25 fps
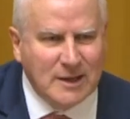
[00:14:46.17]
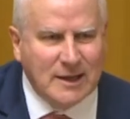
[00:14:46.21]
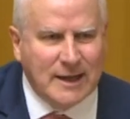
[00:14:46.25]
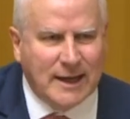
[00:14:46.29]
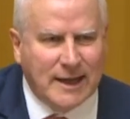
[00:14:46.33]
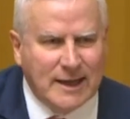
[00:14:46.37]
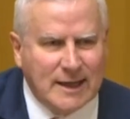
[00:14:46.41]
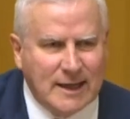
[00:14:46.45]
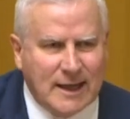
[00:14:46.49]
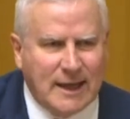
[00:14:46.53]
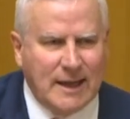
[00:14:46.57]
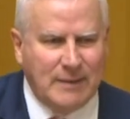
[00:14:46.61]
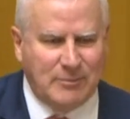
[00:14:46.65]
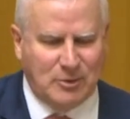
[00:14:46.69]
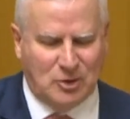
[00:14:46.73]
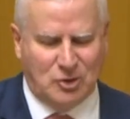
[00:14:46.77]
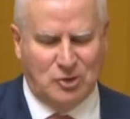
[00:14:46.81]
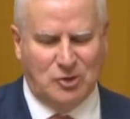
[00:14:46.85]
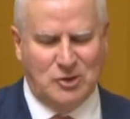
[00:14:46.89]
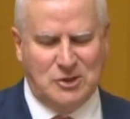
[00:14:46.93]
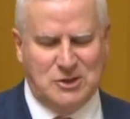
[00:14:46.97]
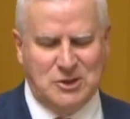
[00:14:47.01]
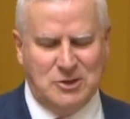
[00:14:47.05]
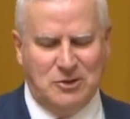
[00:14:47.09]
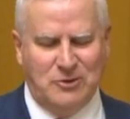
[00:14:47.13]
And Labor
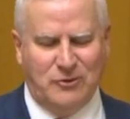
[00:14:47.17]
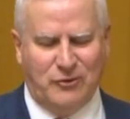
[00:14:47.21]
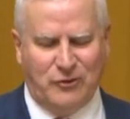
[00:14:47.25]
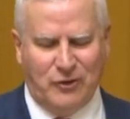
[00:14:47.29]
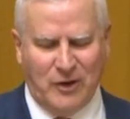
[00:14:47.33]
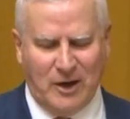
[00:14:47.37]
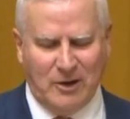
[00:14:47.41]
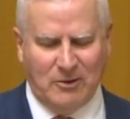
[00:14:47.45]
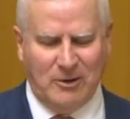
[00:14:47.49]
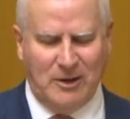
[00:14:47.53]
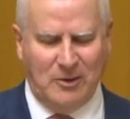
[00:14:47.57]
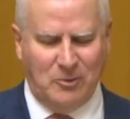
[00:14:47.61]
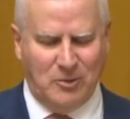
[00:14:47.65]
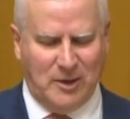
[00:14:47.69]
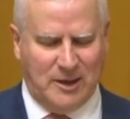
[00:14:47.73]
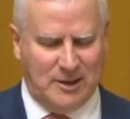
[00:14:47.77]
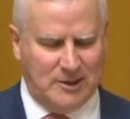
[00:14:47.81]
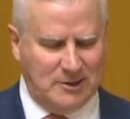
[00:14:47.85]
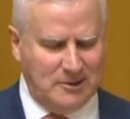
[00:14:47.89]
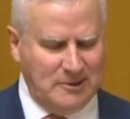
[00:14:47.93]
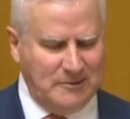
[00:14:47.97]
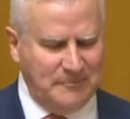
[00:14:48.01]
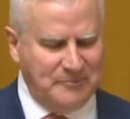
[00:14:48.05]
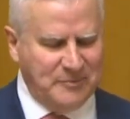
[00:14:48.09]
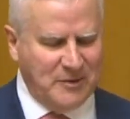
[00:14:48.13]
could do very
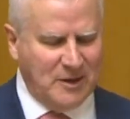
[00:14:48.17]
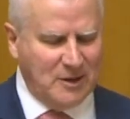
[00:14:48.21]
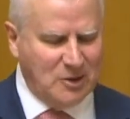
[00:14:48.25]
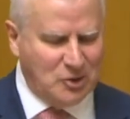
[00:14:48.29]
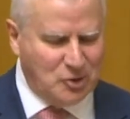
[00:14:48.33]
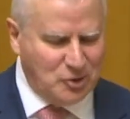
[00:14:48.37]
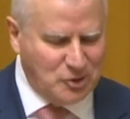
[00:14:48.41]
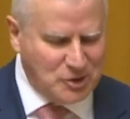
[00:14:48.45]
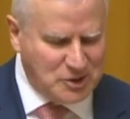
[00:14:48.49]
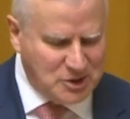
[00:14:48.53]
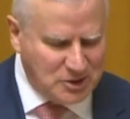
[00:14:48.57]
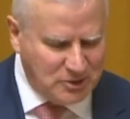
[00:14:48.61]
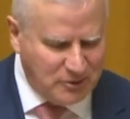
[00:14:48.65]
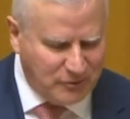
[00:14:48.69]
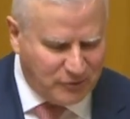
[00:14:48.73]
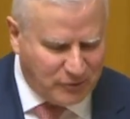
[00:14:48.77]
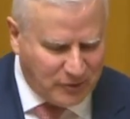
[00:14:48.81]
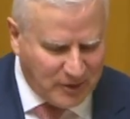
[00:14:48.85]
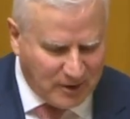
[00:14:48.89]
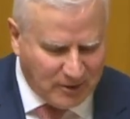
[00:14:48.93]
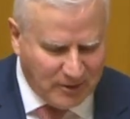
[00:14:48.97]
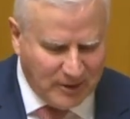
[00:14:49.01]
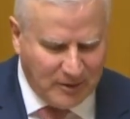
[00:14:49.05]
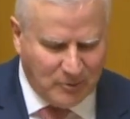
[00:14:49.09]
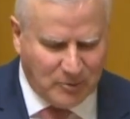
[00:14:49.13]
well could do
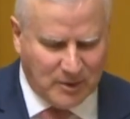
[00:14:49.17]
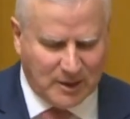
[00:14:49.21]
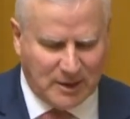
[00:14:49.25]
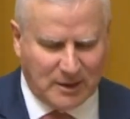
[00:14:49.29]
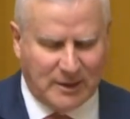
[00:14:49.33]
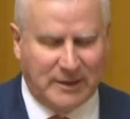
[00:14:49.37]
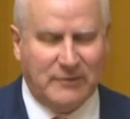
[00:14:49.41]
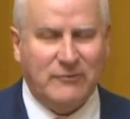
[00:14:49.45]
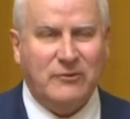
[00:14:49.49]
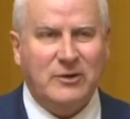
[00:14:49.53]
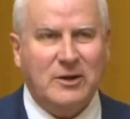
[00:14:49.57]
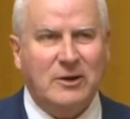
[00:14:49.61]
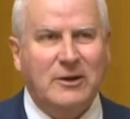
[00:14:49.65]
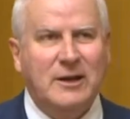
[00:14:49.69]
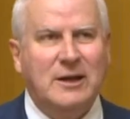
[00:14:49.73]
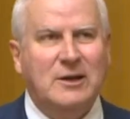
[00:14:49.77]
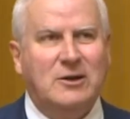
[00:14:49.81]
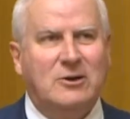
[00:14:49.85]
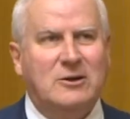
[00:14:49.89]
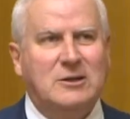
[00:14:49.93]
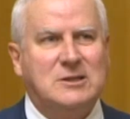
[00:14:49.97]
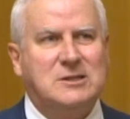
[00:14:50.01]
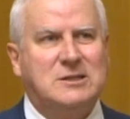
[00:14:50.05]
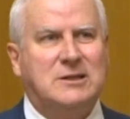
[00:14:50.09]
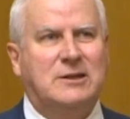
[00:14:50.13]
very well and very
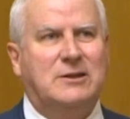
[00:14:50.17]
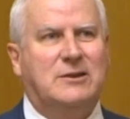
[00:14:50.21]
nicely,